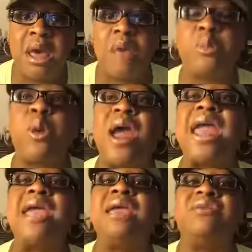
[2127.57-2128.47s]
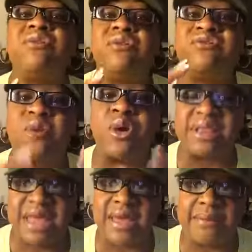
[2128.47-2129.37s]
Praying for
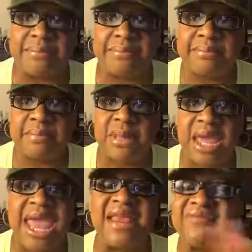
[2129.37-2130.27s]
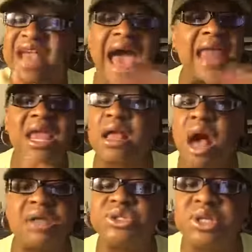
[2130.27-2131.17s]
them. And if God ain't
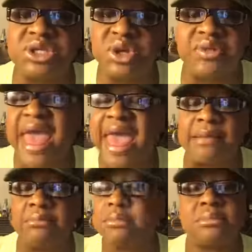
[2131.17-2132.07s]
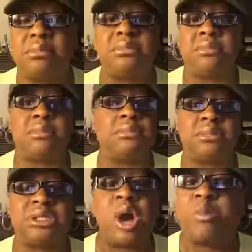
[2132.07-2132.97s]
called you to do that,
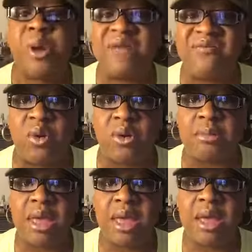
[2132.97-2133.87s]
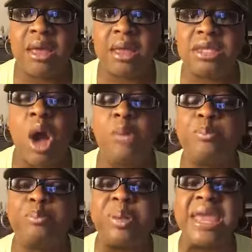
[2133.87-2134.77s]
don't pray for him. Don't
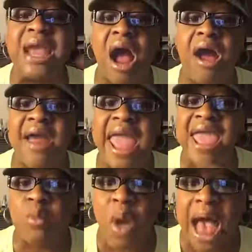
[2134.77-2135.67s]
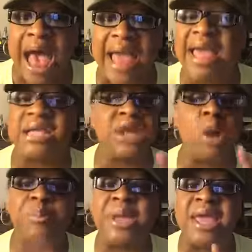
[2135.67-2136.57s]
P R A Y and
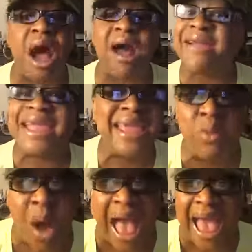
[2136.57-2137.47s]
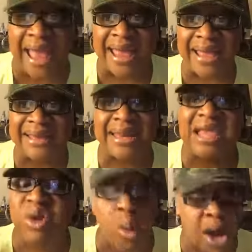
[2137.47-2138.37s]
don't P R E Y.
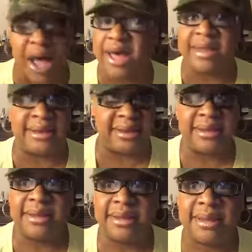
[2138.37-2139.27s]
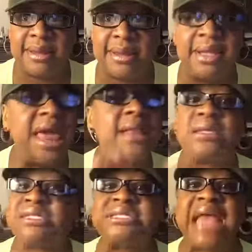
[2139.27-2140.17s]
Neither one.
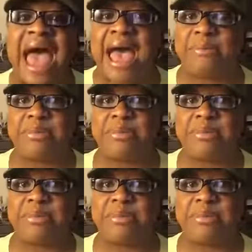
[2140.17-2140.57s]
Let stop.